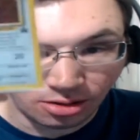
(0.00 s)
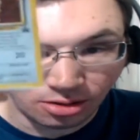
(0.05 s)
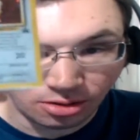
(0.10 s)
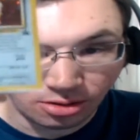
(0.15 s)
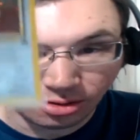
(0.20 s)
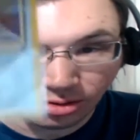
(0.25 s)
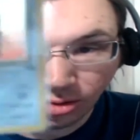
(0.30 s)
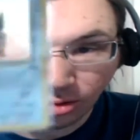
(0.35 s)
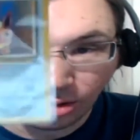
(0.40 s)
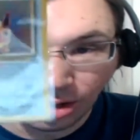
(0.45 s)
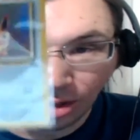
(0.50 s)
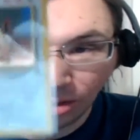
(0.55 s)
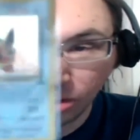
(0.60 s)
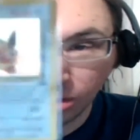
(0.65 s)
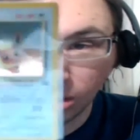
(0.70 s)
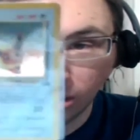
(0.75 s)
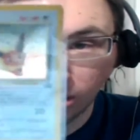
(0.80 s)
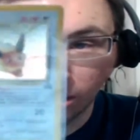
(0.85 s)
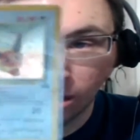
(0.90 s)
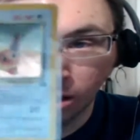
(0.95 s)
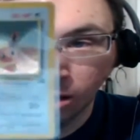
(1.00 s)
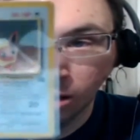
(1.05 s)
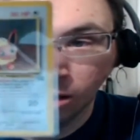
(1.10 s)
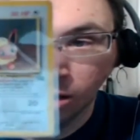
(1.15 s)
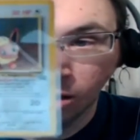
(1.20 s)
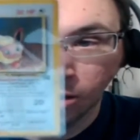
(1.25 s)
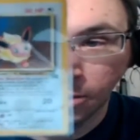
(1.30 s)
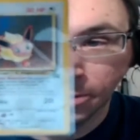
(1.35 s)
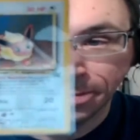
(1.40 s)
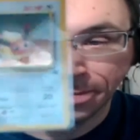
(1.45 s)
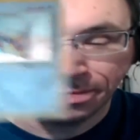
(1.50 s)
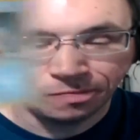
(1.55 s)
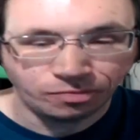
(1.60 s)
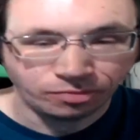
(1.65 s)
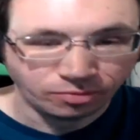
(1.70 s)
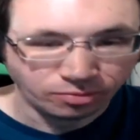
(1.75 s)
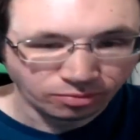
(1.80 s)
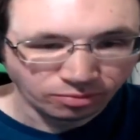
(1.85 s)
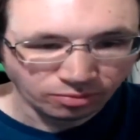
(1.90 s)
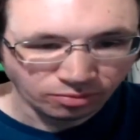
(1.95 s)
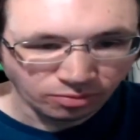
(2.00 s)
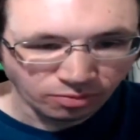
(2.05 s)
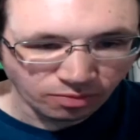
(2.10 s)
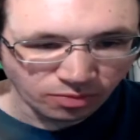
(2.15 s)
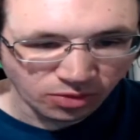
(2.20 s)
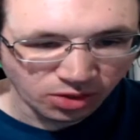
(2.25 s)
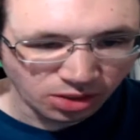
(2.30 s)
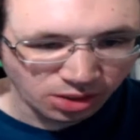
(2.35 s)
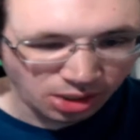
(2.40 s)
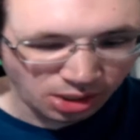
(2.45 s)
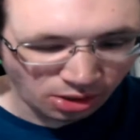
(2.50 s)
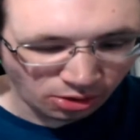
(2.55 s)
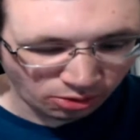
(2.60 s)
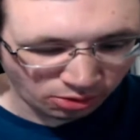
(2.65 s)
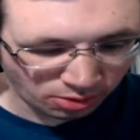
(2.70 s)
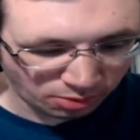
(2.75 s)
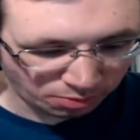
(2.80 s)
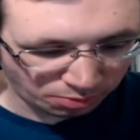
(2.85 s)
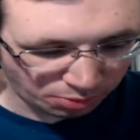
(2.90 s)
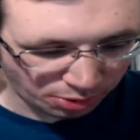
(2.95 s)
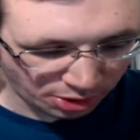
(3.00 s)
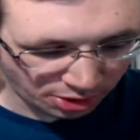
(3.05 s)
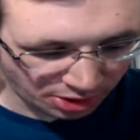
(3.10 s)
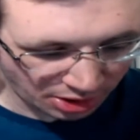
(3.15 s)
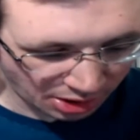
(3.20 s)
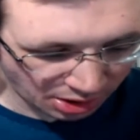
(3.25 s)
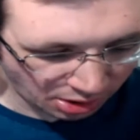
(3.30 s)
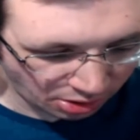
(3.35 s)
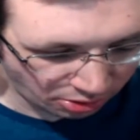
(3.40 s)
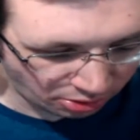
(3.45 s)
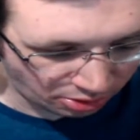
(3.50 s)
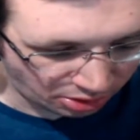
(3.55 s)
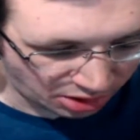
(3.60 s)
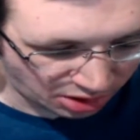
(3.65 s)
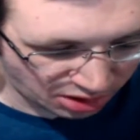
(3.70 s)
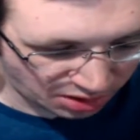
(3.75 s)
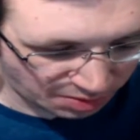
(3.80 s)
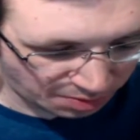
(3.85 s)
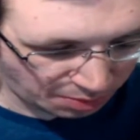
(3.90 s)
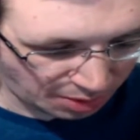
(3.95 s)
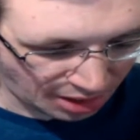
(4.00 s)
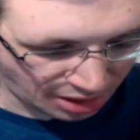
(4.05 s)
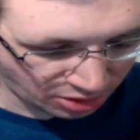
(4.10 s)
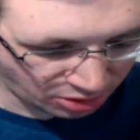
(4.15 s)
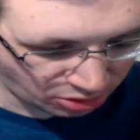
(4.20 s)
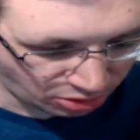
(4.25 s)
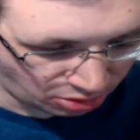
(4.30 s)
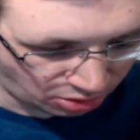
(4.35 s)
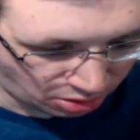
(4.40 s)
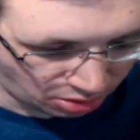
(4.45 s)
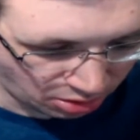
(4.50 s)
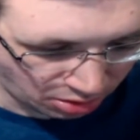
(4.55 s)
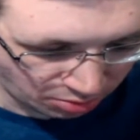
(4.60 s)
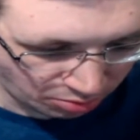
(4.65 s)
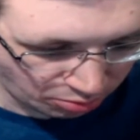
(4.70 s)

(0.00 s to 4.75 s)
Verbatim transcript: Nothing you know, particularly special,